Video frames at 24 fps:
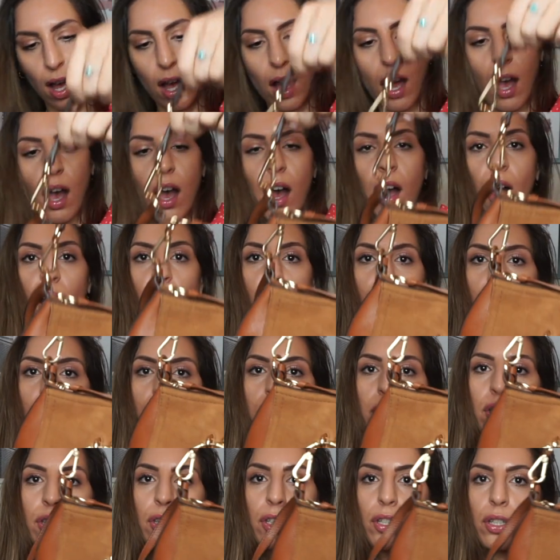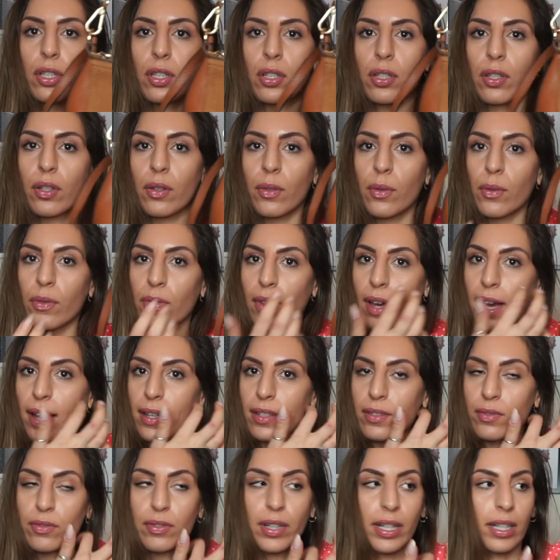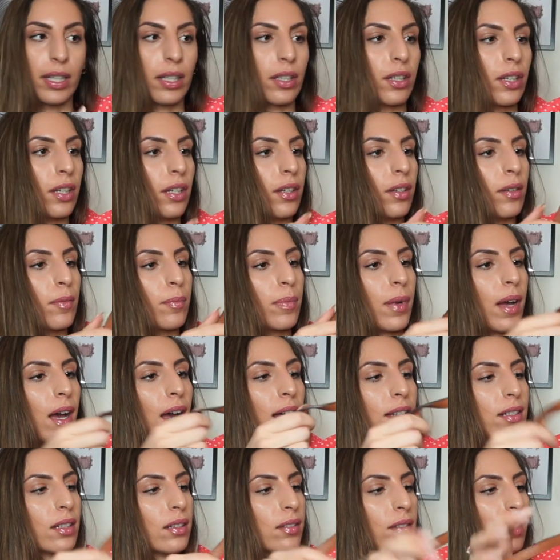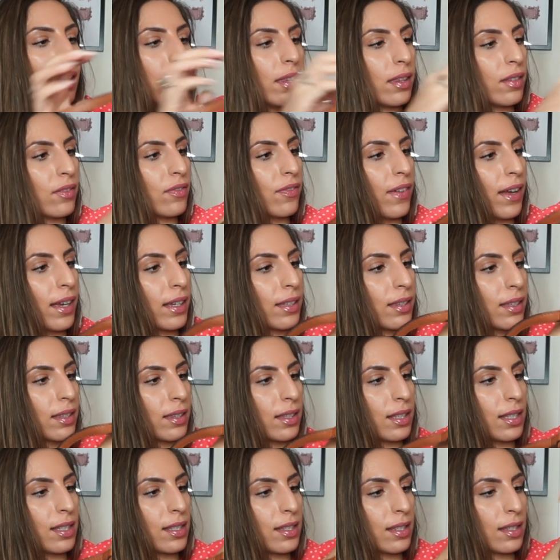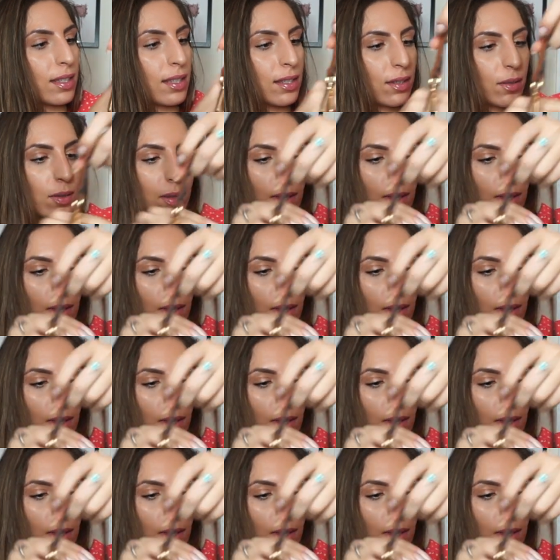Oh, cute. That is really cute. But I don't like the fact that these are still